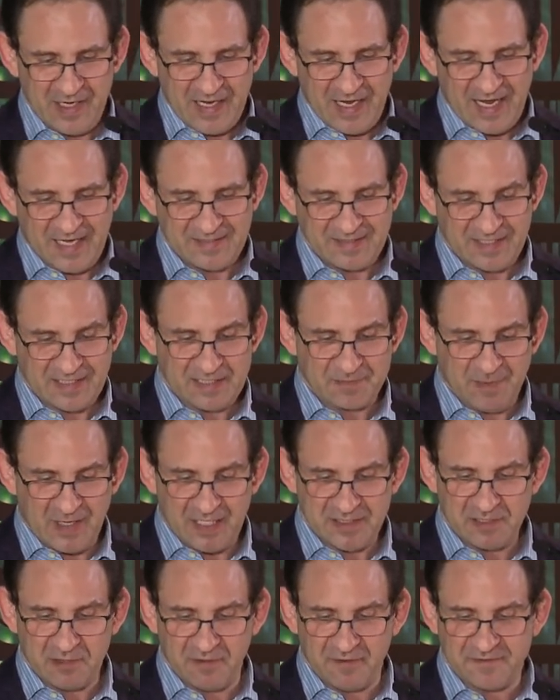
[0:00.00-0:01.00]
as an
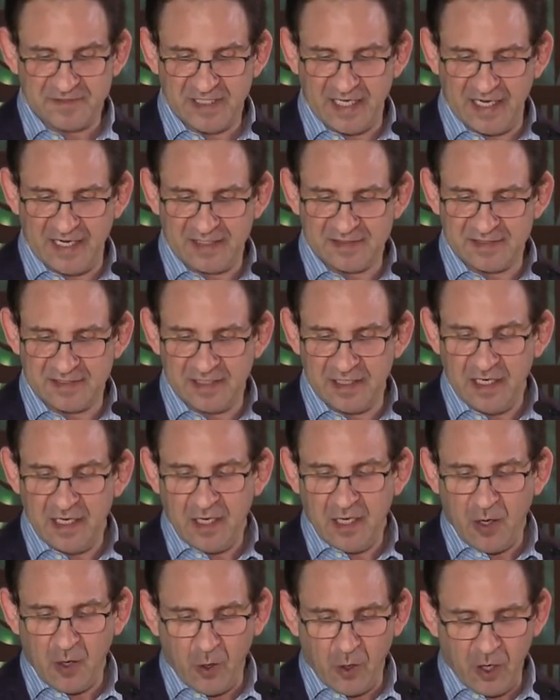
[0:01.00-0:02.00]
expositor of science,
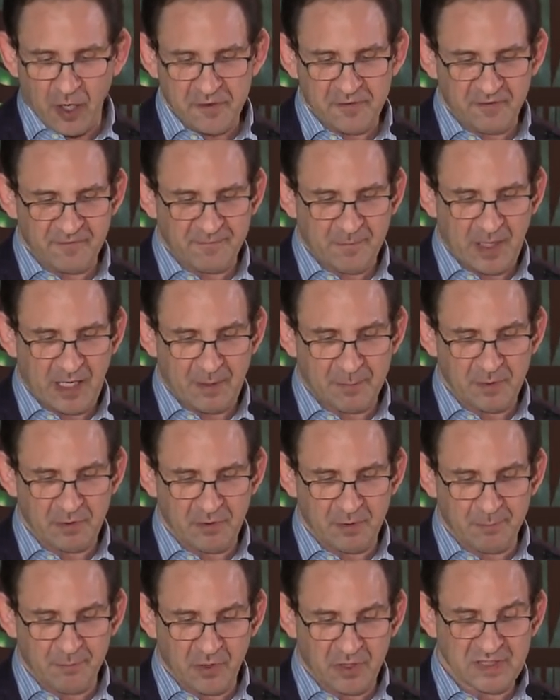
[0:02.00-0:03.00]
author of
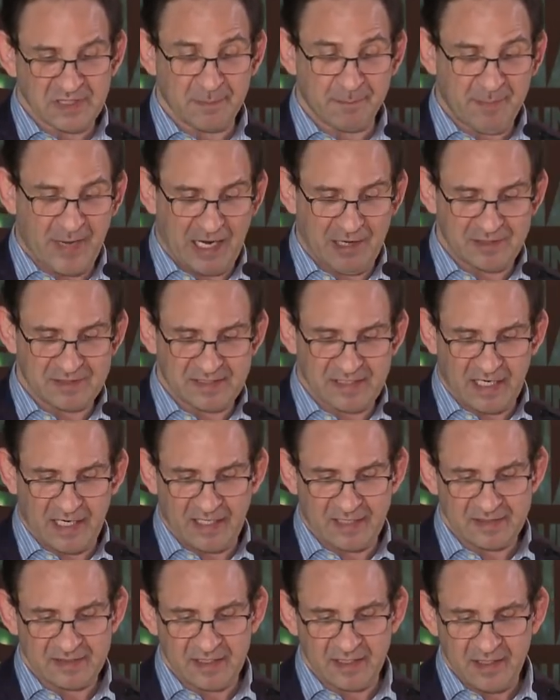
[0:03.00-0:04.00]
popular books about
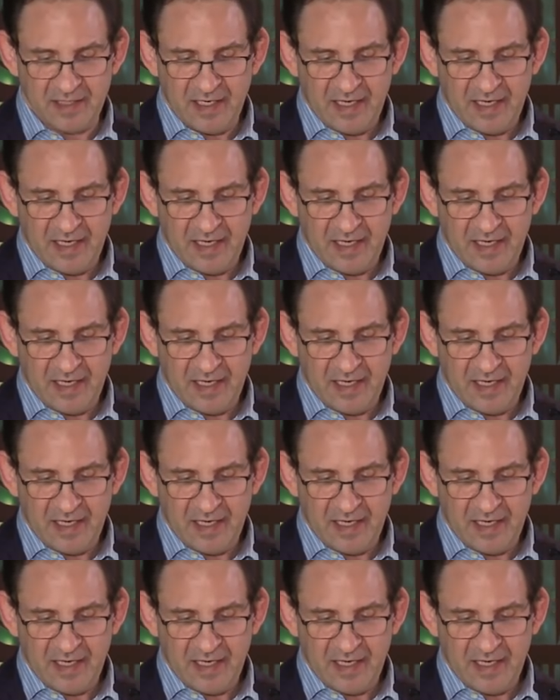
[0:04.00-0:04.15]
science,